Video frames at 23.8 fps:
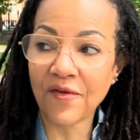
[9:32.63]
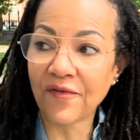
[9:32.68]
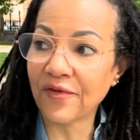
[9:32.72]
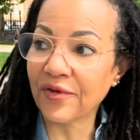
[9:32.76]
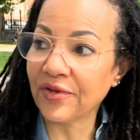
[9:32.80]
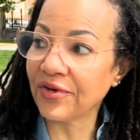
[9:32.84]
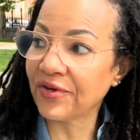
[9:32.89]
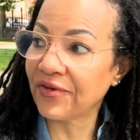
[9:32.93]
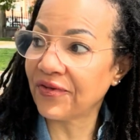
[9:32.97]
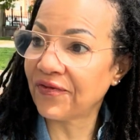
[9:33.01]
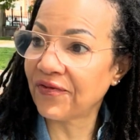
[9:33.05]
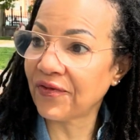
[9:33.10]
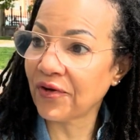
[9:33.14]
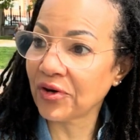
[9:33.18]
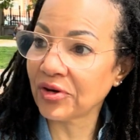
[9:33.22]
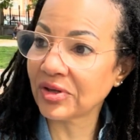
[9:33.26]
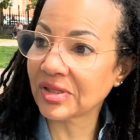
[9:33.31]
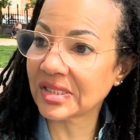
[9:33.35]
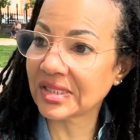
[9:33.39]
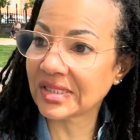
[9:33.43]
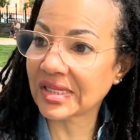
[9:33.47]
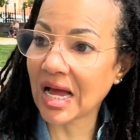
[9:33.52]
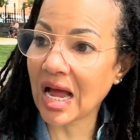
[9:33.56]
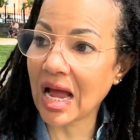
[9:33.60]
For the
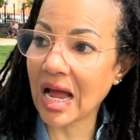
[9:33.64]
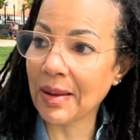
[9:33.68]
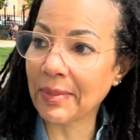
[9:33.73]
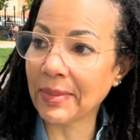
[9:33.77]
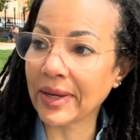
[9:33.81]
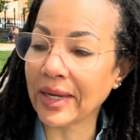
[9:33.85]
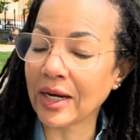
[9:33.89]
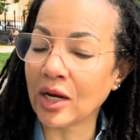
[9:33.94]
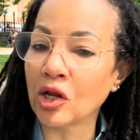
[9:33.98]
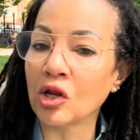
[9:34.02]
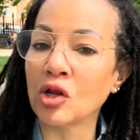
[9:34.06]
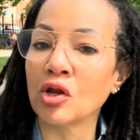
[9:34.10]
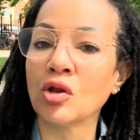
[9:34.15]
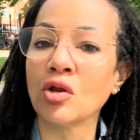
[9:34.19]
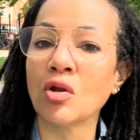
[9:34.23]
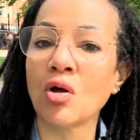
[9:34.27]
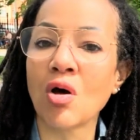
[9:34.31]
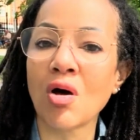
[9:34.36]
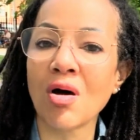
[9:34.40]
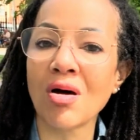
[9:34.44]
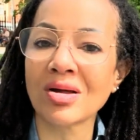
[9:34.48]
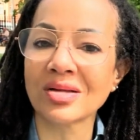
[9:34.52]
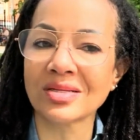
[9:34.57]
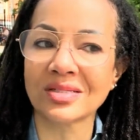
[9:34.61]
first time in a
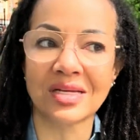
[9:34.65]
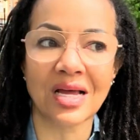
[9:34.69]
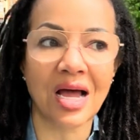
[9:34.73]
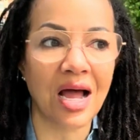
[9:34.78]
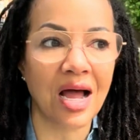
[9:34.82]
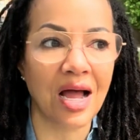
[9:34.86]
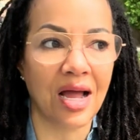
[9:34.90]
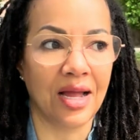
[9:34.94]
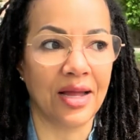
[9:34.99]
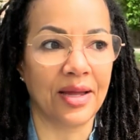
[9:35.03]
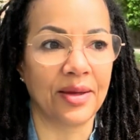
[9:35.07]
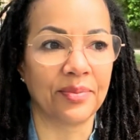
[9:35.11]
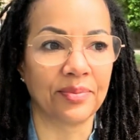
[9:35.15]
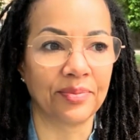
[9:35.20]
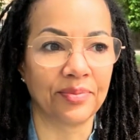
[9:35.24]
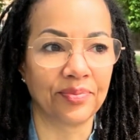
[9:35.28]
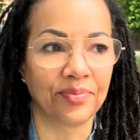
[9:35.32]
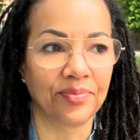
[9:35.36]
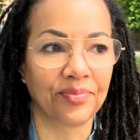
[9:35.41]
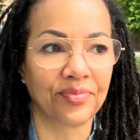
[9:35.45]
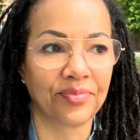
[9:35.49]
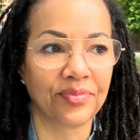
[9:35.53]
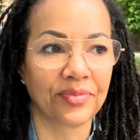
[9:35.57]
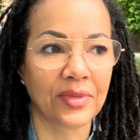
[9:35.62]
long time,
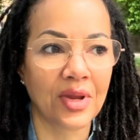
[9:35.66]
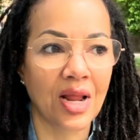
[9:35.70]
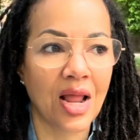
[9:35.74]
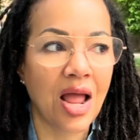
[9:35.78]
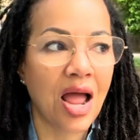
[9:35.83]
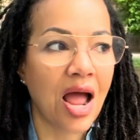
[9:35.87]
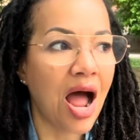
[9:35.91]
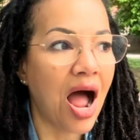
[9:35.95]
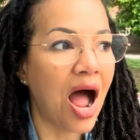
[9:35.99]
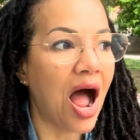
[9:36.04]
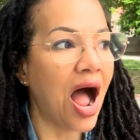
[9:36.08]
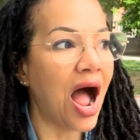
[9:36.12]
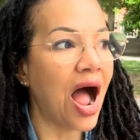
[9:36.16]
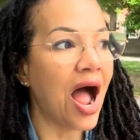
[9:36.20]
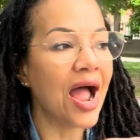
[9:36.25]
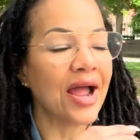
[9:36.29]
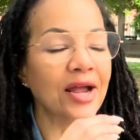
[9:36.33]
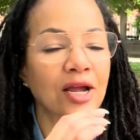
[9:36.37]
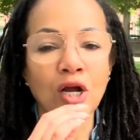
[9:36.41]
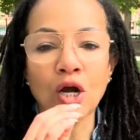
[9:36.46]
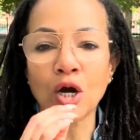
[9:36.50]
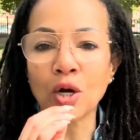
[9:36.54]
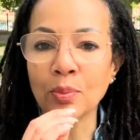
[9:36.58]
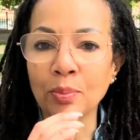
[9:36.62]
I
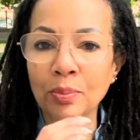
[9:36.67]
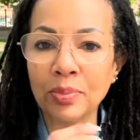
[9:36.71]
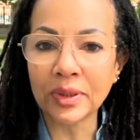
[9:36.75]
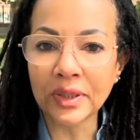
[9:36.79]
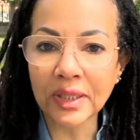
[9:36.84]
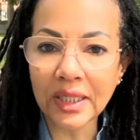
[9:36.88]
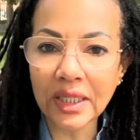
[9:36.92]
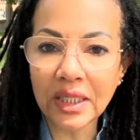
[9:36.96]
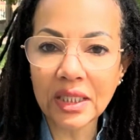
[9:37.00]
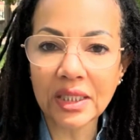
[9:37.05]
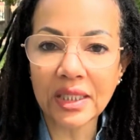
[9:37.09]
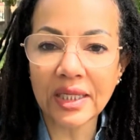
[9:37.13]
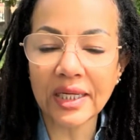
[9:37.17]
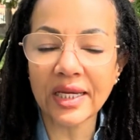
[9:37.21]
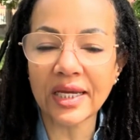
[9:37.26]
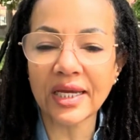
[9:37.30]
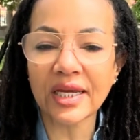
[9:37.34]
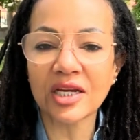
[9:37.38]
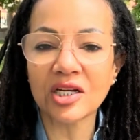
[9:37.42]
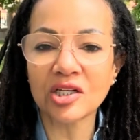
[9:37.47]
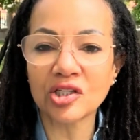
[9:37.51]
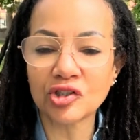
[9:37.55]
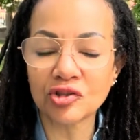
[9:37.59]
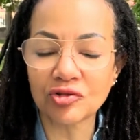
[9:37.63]

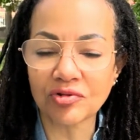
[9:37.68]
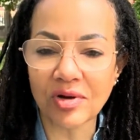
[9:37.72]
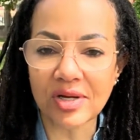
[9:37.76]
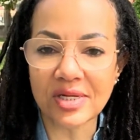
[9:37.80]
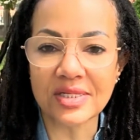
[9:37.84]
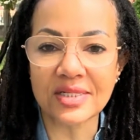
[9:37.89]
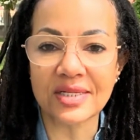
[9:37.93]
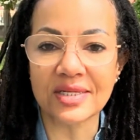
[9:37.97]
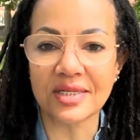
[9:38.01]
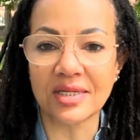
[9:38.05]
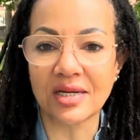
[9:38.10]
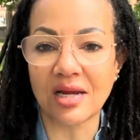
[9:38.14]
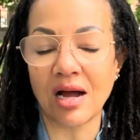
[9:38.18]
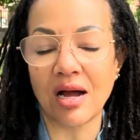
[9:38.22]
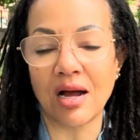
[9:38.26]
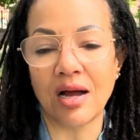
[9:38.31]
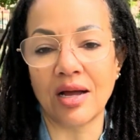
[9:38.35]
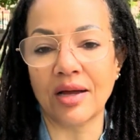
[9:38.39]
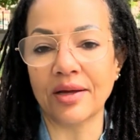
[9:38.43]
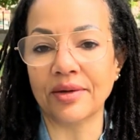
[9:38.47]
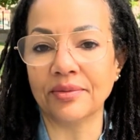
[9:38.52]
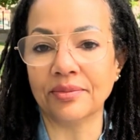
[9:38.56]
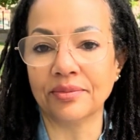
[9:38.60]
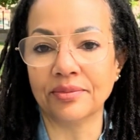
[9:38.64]
completely trusted
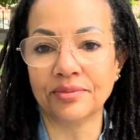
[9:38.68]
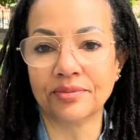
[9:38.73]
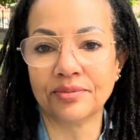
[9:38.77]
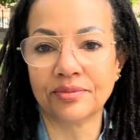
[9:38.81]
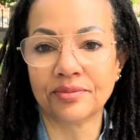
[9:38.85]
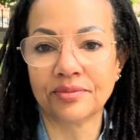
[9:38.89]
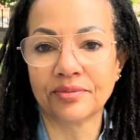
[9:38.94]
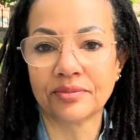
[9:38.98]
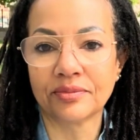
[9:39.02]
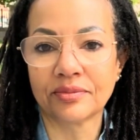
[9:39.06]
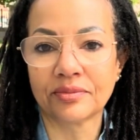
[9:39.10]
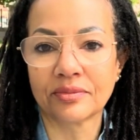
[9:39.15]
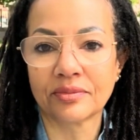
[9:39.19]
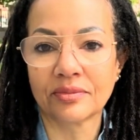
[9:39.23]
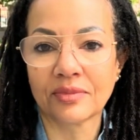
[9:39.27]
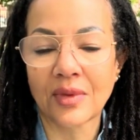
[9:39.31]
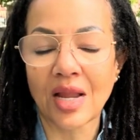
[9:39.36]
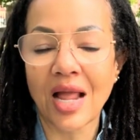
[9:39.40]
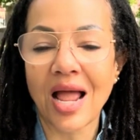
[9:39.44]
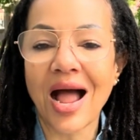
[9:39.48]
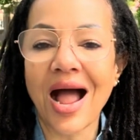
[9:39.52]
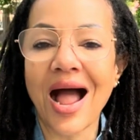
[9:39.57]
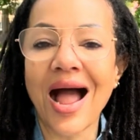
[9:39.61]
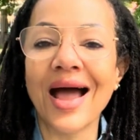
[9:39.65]
God.
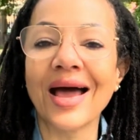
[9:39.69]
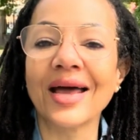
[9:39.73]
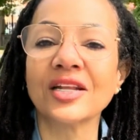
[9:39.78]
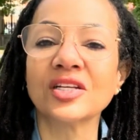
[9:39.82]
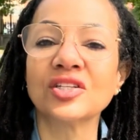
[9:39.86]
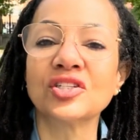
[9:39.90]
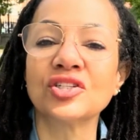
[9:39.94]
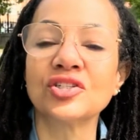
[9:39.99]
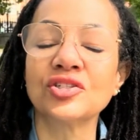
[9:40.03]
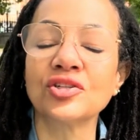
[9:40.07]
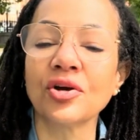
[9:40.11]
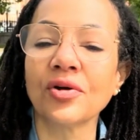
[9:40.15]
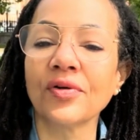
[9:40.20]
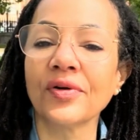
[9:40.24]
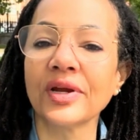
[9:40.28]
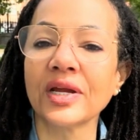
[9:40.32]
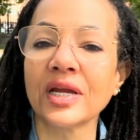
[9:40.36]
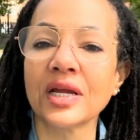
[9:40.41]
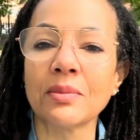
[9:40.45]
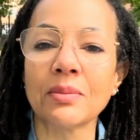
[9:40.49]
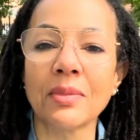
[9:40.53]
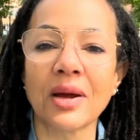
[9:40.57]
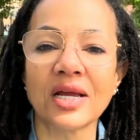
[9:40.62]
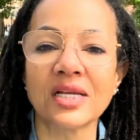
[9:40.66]
I had a
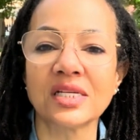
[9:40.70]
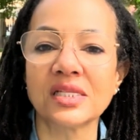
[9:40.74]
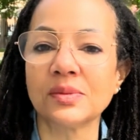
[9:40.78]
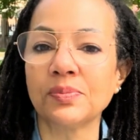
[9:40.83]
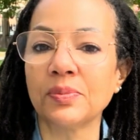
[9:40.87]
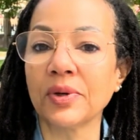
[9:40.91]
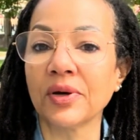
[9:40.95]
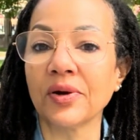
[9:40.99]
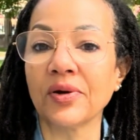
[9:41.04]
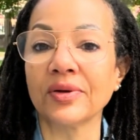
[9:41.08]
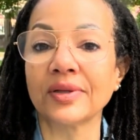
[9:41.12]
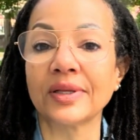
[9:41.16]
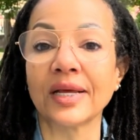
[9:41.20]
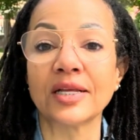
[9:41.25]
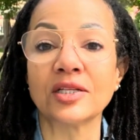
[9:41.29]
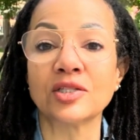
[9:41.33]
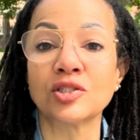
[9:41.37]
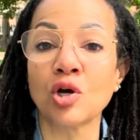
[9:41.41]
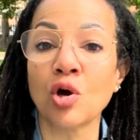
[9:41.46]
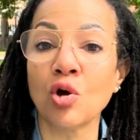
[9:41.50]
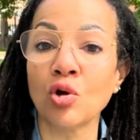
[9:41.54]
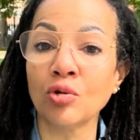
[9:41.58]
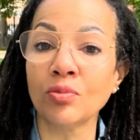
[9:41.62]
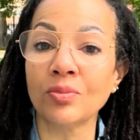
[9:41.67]
stirring in my spirit that
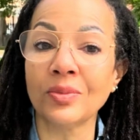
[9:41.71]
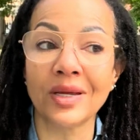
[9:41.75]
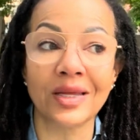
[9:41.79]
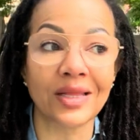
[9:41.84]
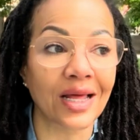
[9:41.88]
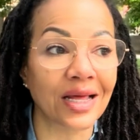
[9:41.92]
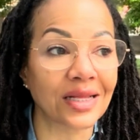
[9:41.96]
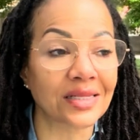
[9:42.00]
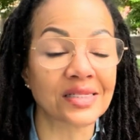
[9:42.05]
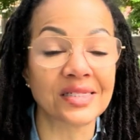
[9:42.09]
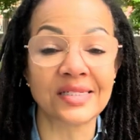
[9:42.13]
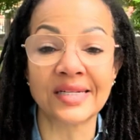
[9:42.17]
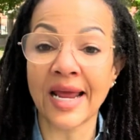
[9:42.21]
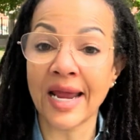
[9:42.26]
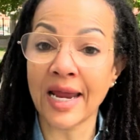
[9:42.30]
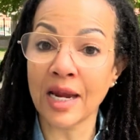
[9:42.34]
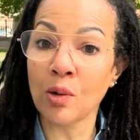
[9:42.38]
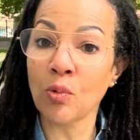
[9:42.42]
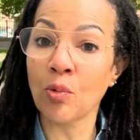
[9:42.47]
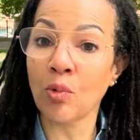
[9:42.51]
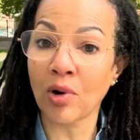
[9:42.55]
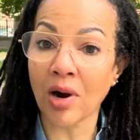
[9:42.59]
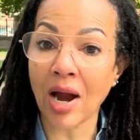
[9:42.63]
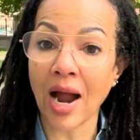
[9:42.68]
told me that
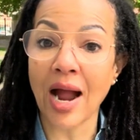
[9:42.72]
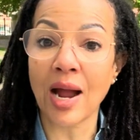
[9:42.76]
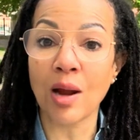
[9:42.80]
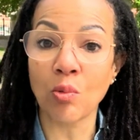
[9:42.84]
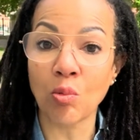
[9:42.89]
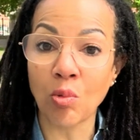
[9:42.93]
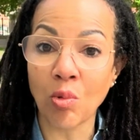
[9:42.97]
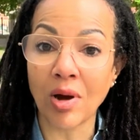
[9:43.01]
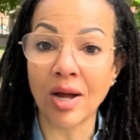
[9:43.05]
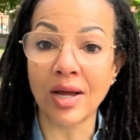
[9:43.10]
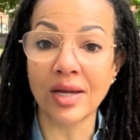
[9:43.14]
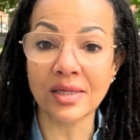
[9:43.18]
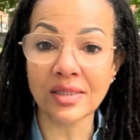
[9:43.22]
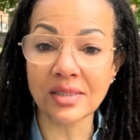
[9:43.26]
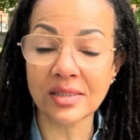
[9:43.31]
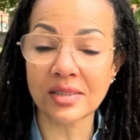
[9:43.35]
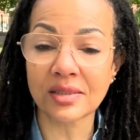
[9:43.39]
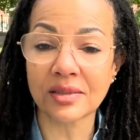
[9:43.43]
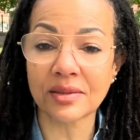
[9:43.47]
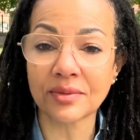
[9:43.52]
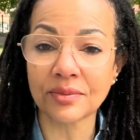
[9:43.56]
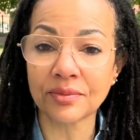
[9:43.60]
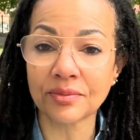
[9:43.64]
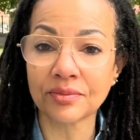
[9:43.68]
staying where I
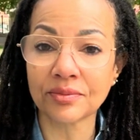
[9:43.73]
was,